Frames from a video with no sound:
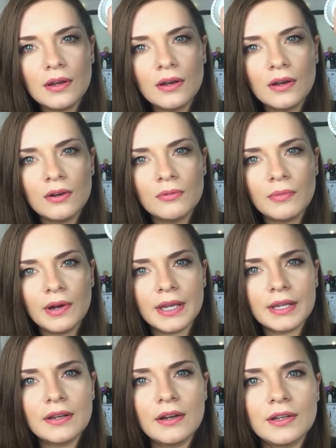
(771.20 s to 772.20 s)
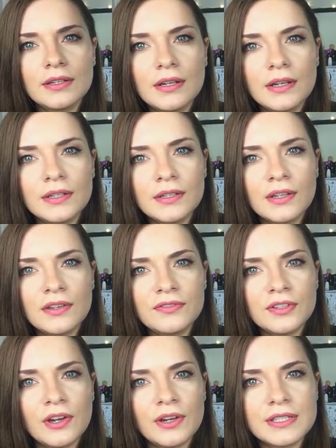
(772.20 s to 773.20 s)
oh my god, I don't know
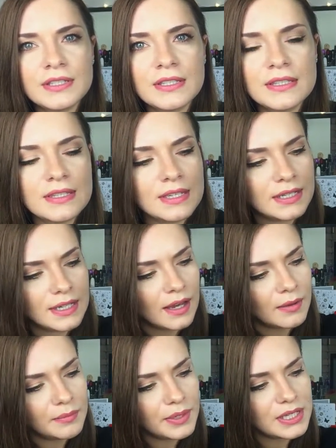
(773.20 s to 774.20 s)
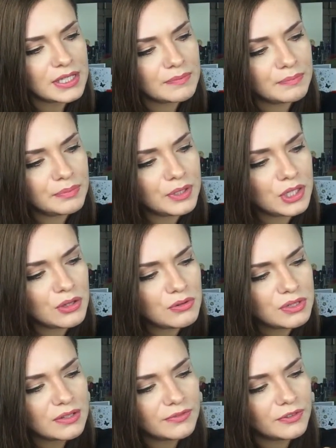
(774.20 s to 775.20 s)
if you guys can see that, but it's
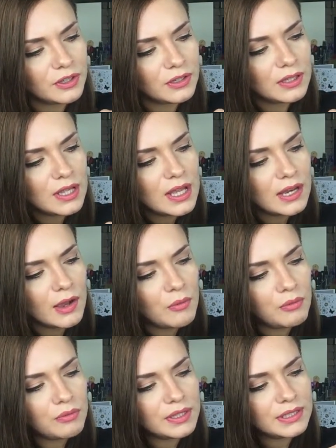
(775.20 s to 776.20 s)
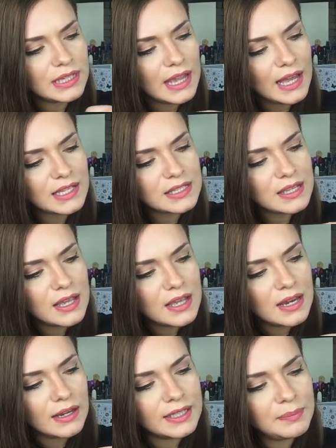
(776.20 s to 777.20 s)
beautiful. Like, it has,
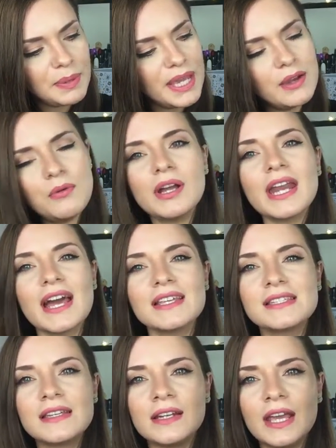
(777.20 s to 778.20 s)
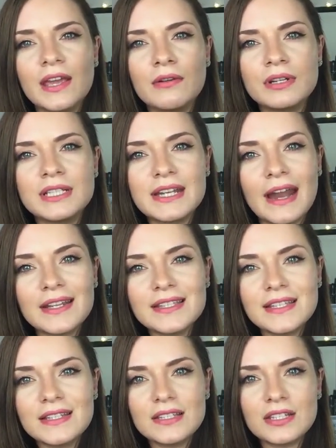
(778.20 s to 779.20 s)
like, the pink one has an
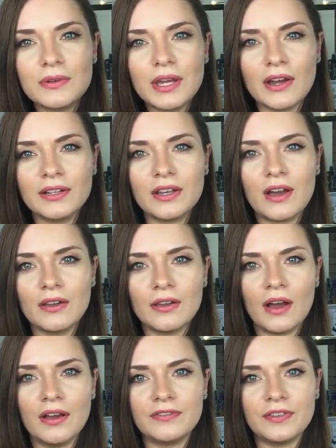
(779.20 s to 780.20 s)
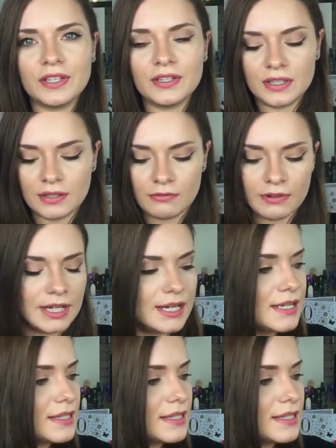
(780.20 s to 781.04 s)
iridescence to it. I think you can really